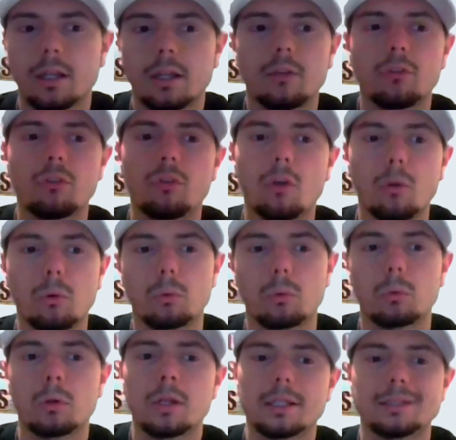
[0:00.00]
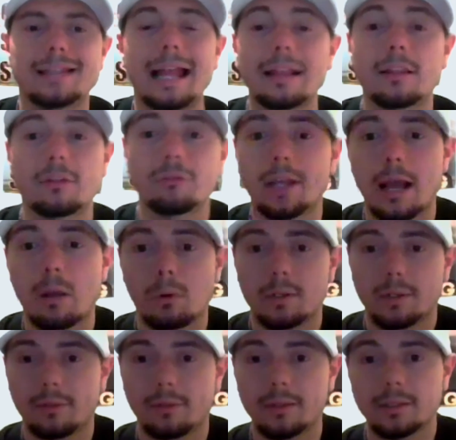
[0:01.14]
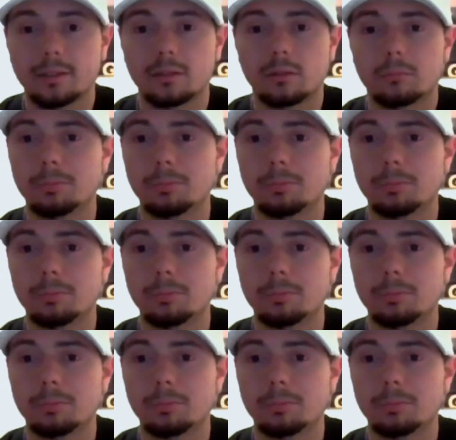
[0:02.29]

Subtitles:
So that's the fight I want to see.